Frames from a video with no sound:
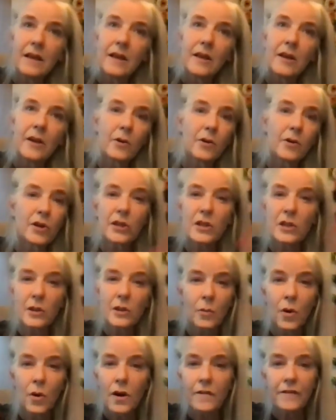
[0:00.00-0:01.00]
you know, just the
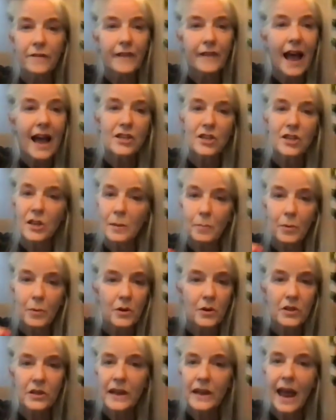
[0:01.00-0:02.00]
more flashy
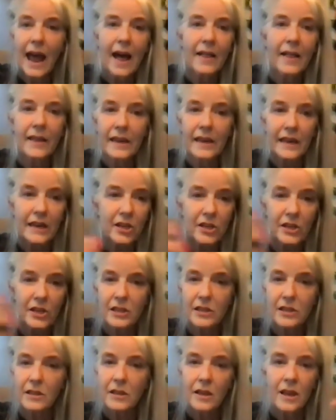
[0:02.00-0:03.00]
personality,
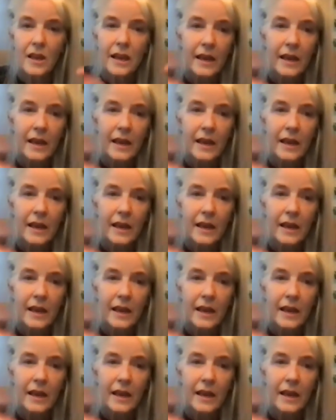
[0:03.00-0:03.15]
just